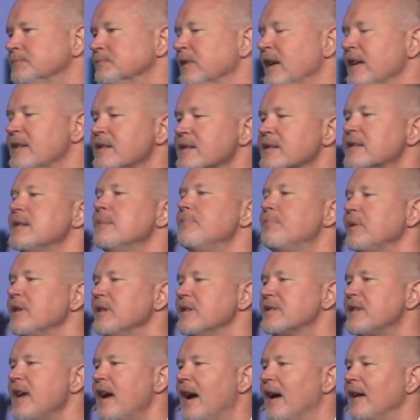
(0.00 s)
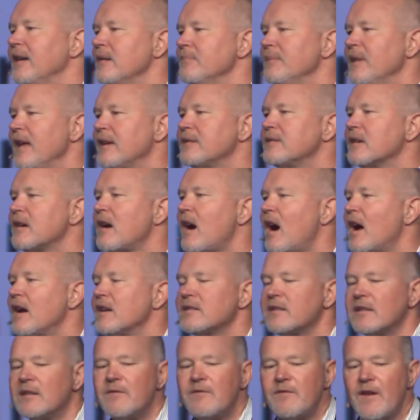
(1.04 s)
It's as simple as that. I mean, that's a
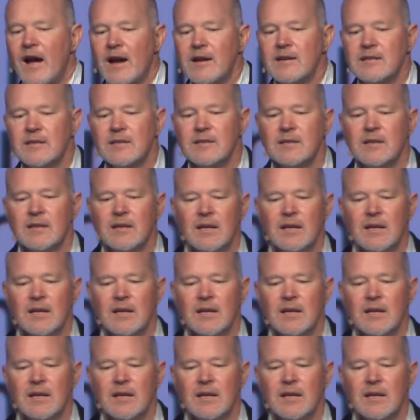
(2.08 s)
cause and effect.